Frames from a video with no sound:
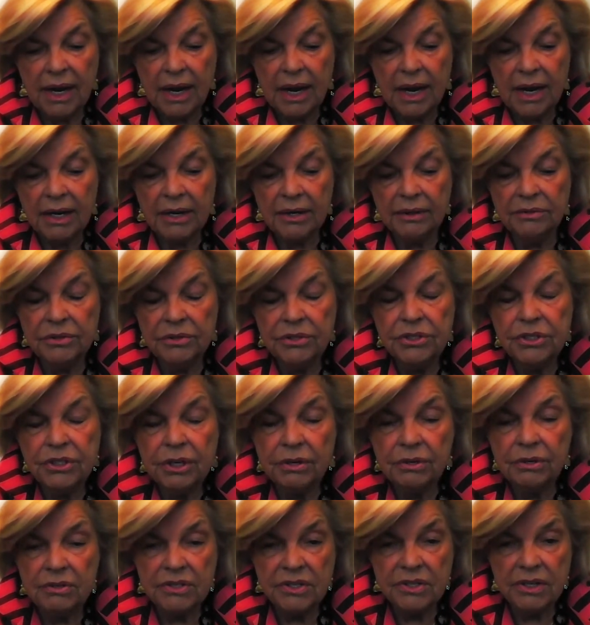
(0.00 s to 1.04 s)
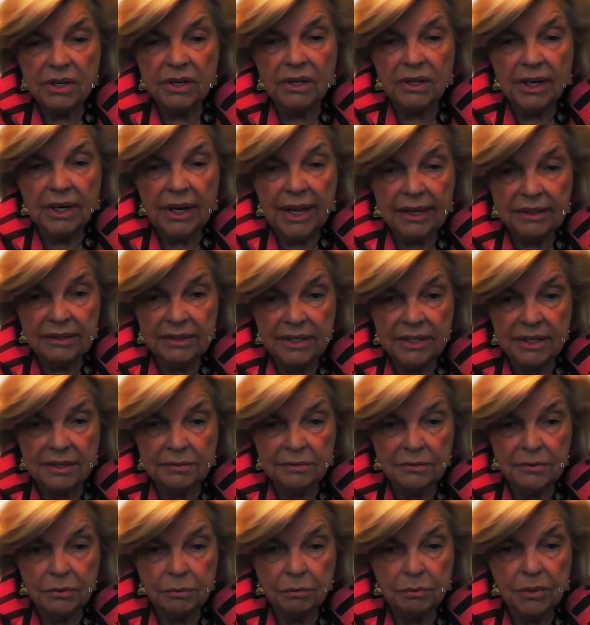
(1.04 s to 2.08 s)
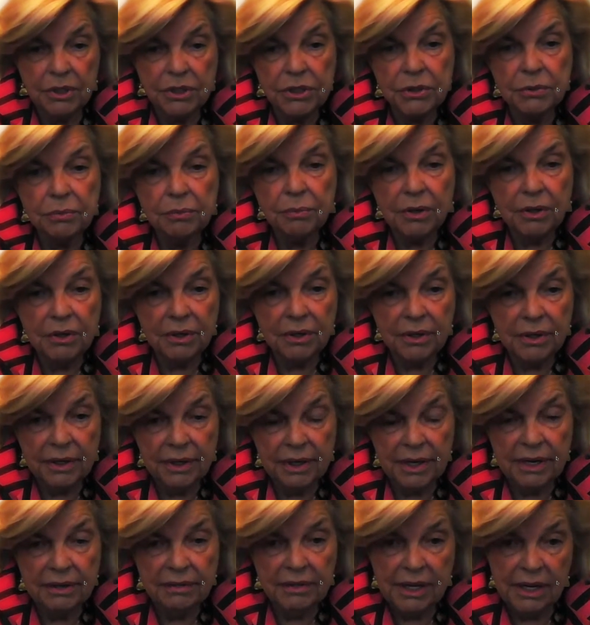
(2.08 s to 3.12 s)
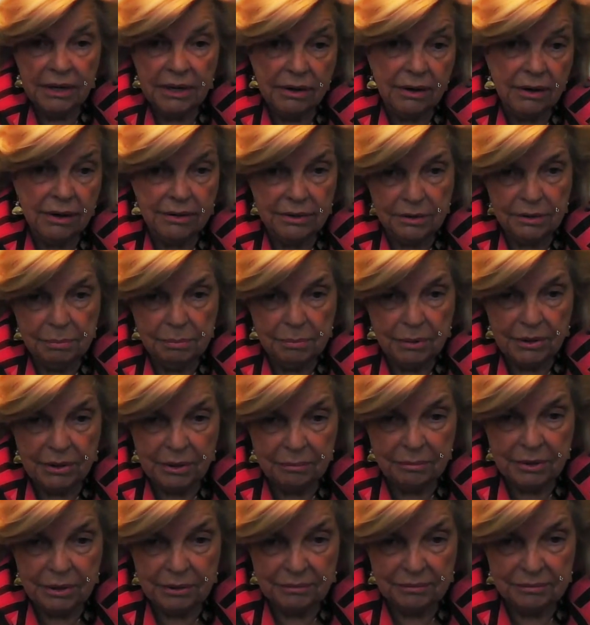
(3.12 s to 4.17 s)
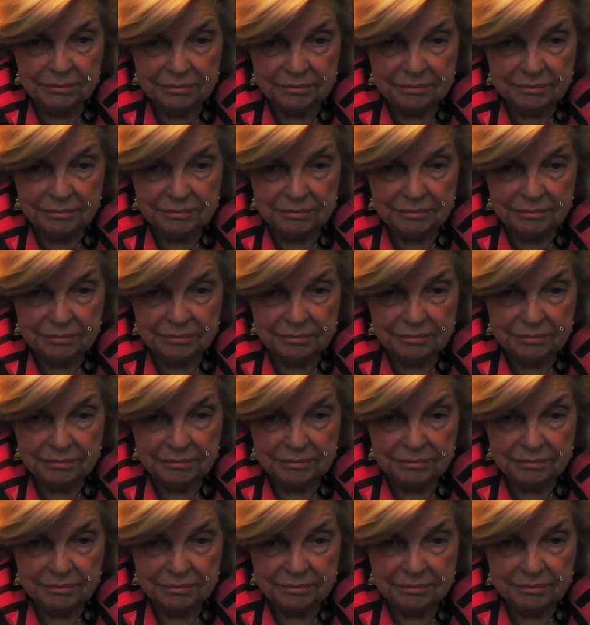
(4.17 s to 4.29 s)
I chose electives which were in the art department.